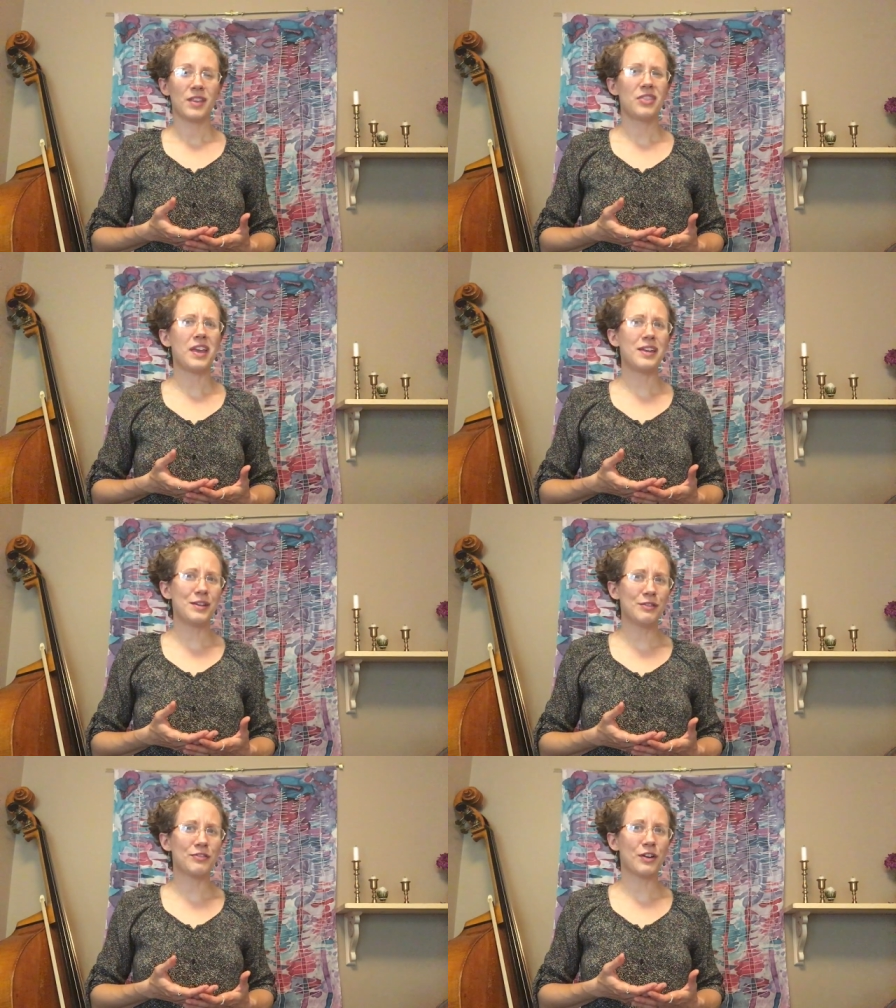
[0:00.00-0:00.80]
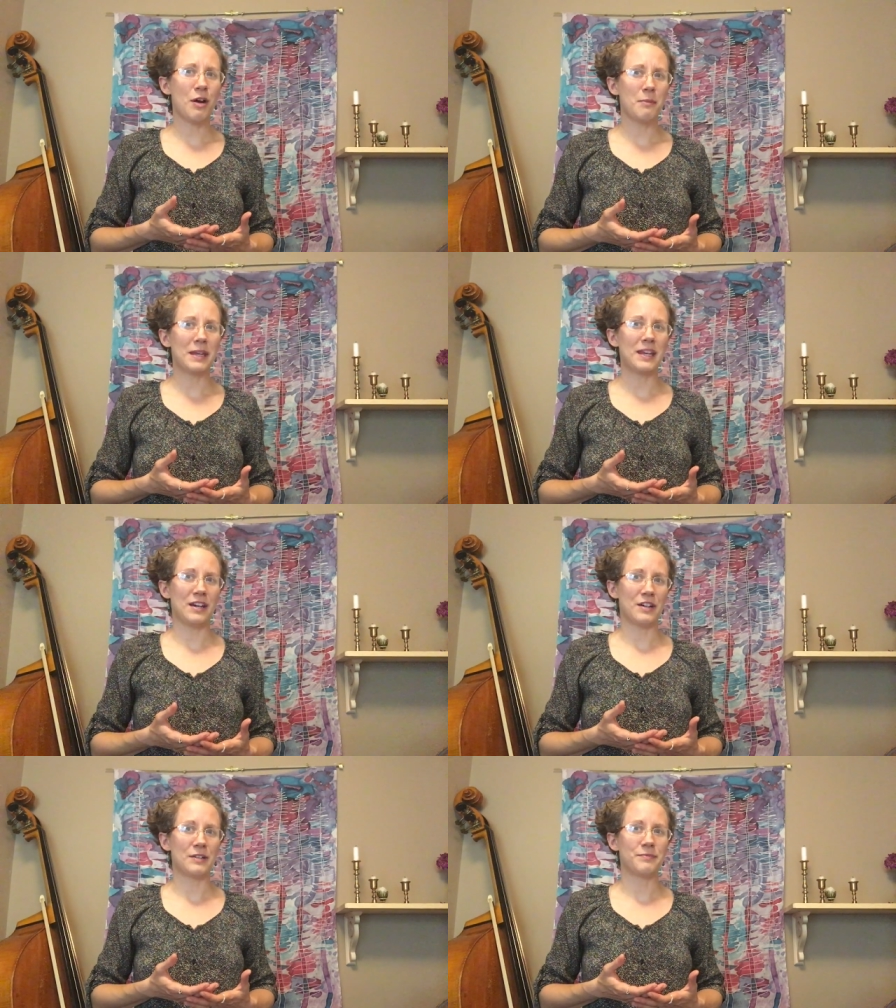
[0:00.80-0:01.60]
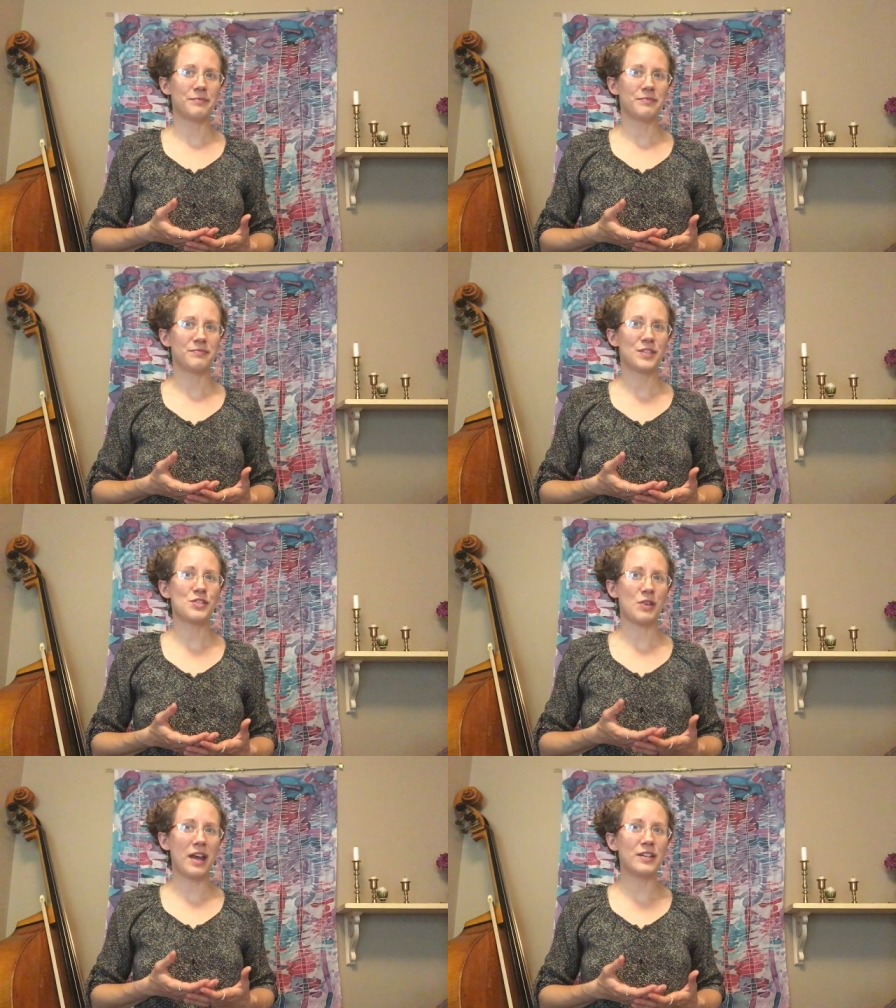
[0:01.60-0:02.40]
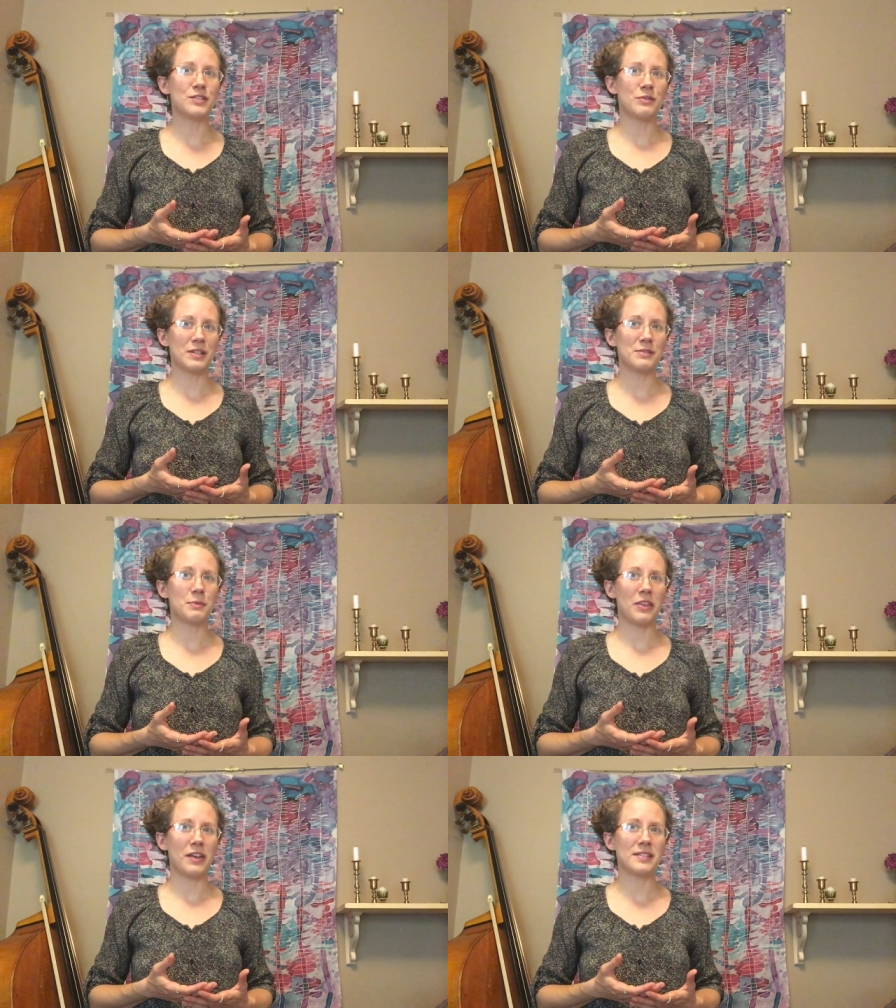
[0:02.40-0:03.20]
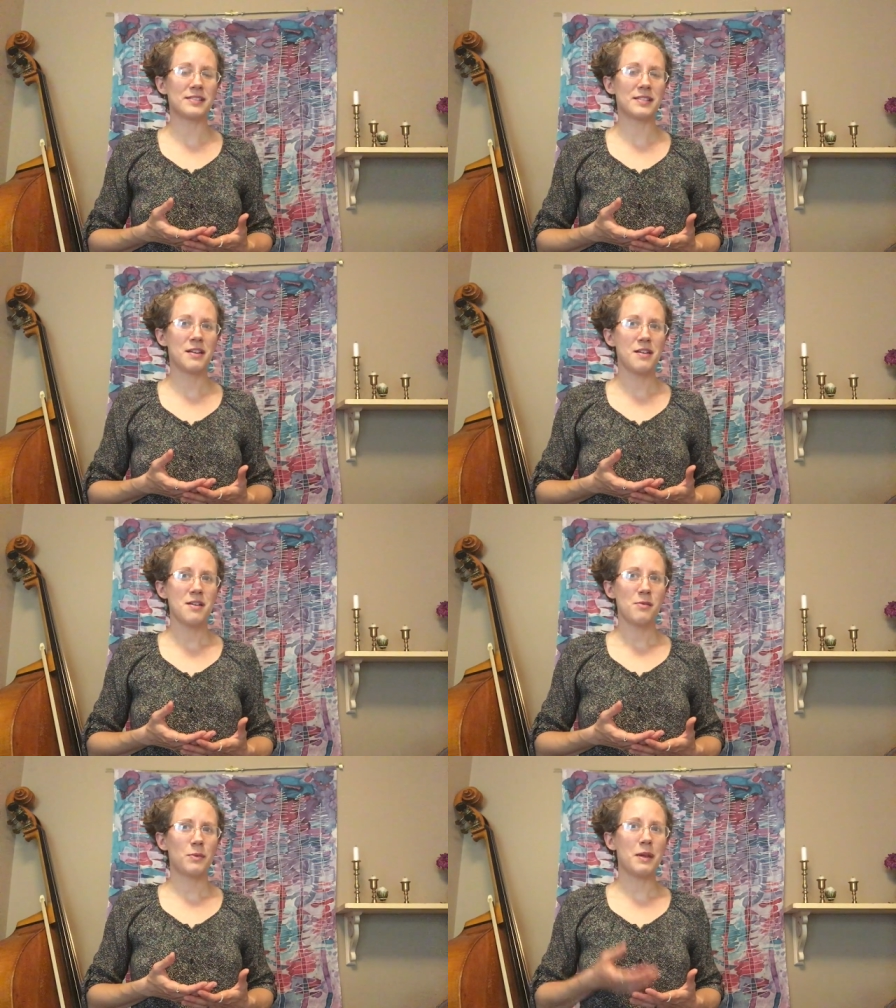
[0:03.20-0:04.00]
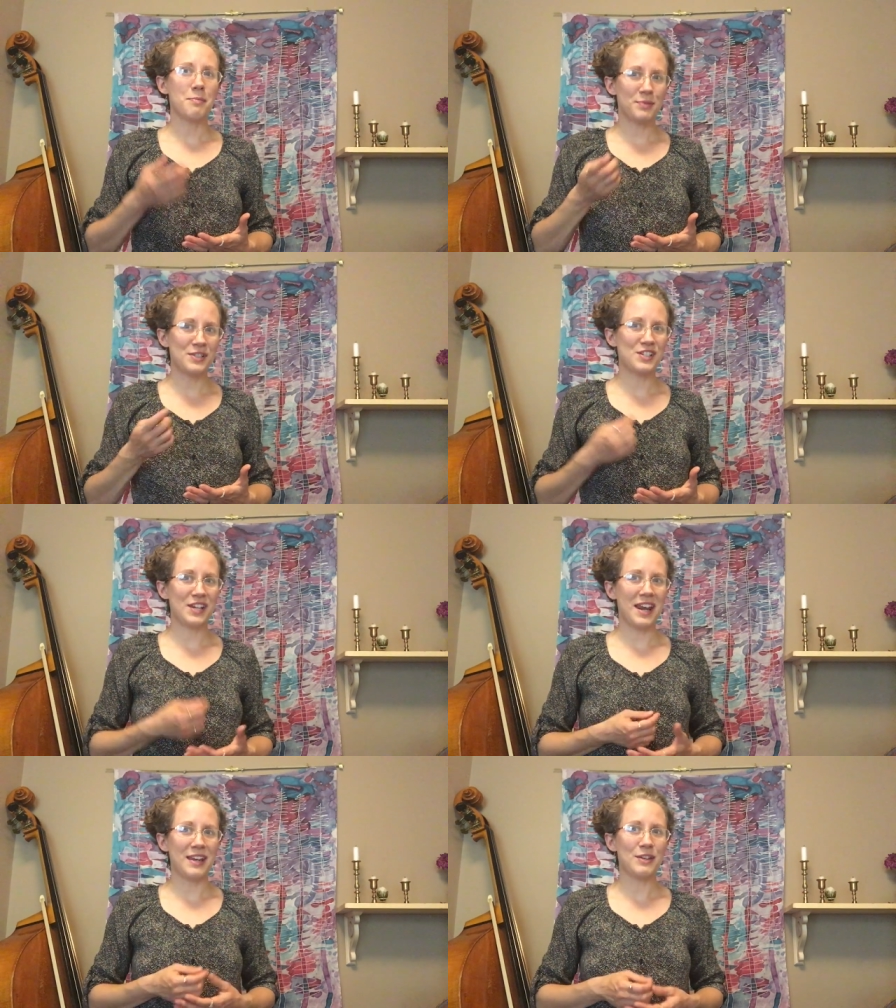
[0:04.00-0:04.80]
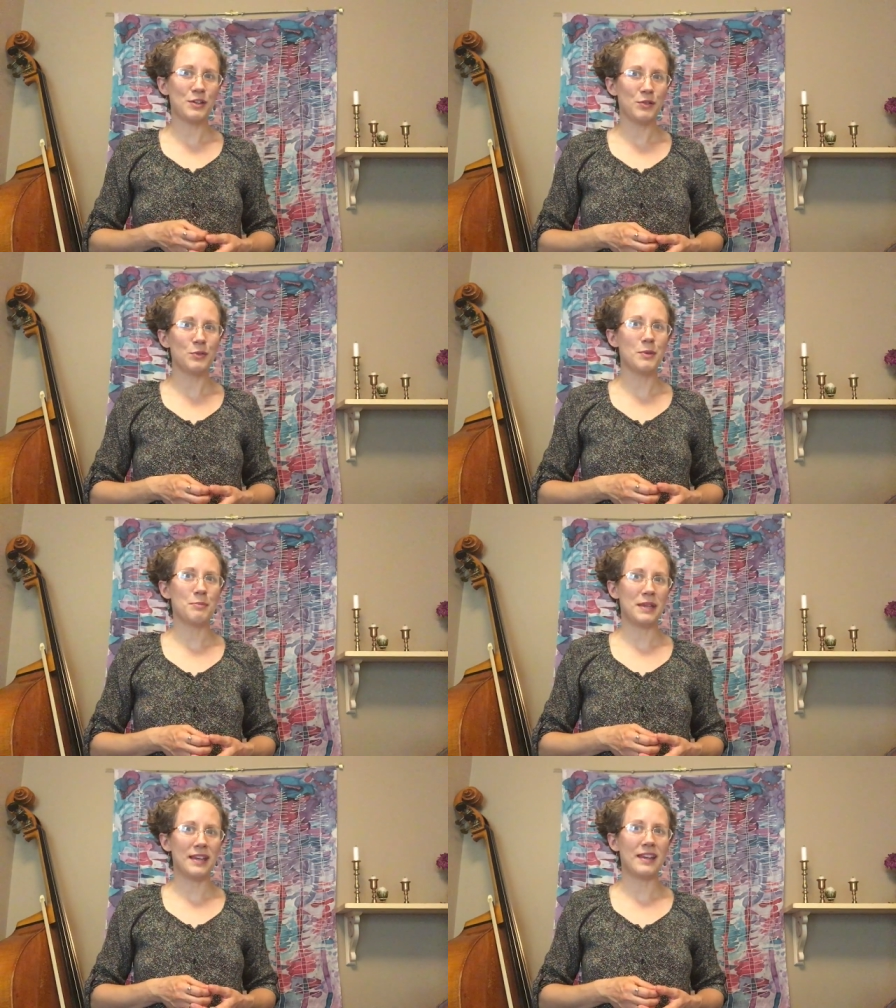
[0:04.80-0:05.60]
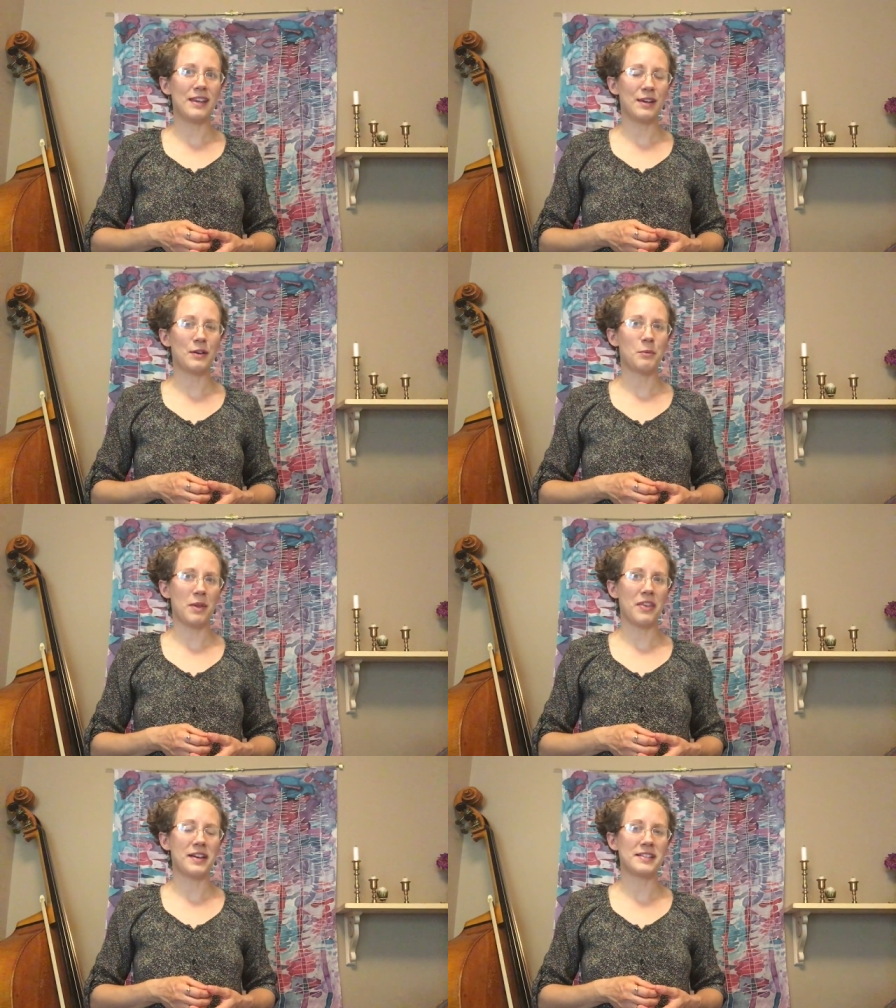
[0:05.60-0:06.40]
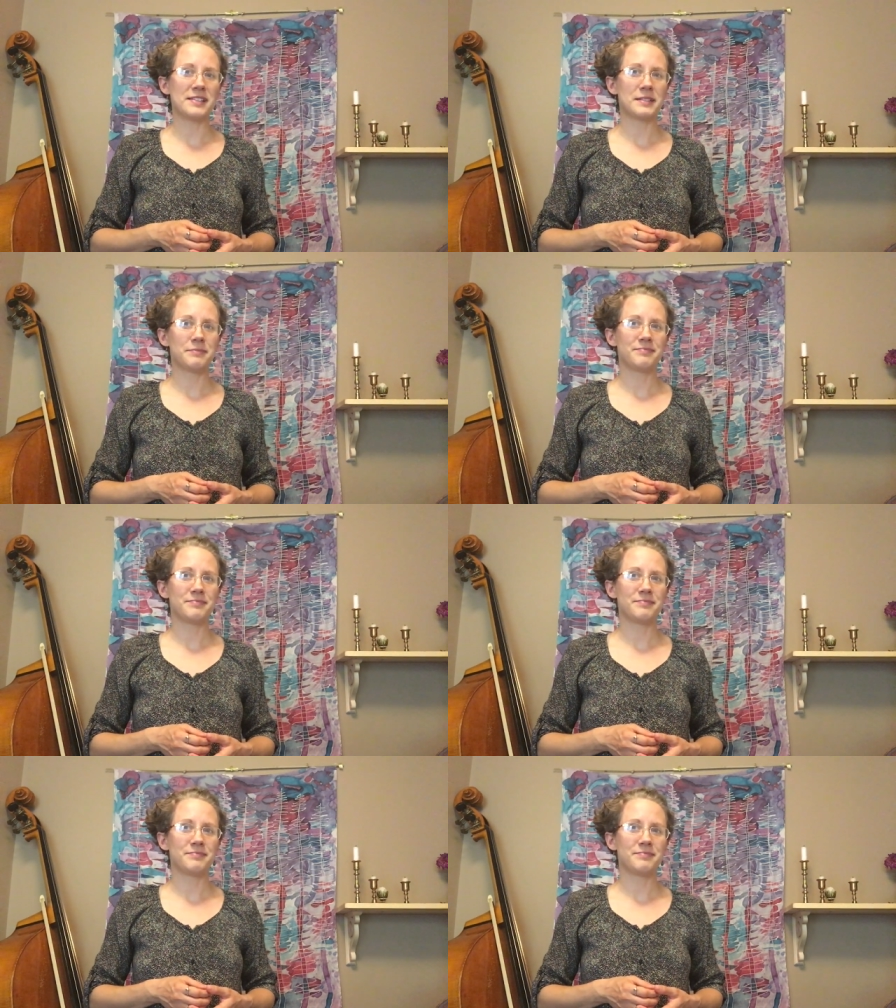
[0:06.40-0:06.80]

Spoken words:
Thank you for coming here to try to do this with us. We appreciate you being here with us.